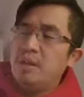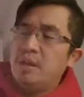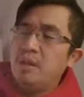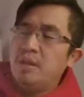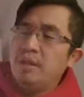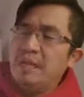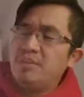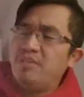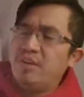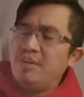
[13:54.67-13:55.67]
less
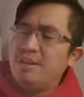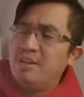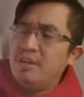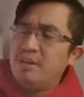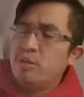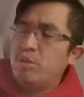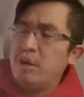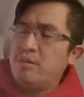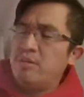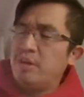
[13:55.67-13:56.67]
than, greater
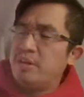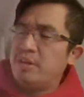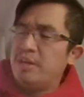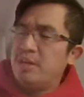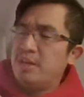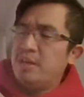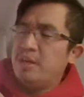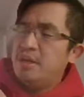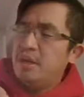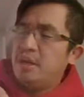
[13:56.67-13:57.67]
than,
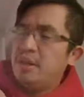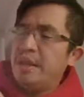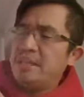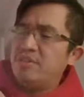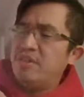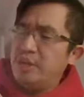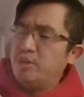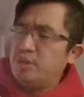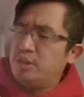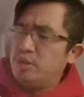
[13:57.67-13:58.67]
less than or
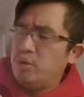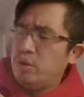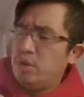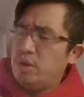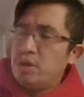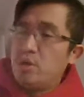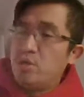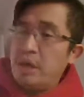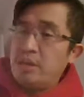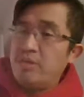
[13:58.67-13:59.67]
equal to,
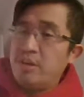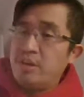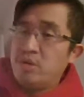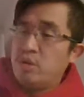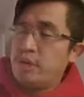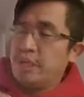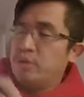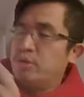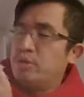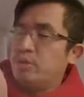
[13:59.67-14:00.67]
greater than or
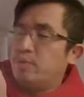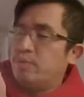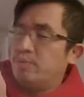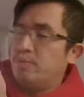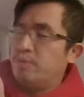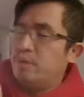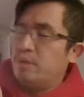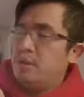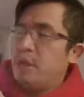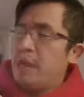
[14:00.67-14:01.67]
equal to.
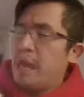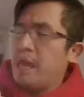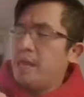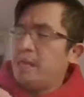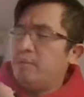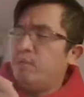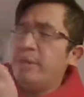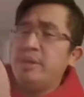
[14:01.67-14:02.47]
And we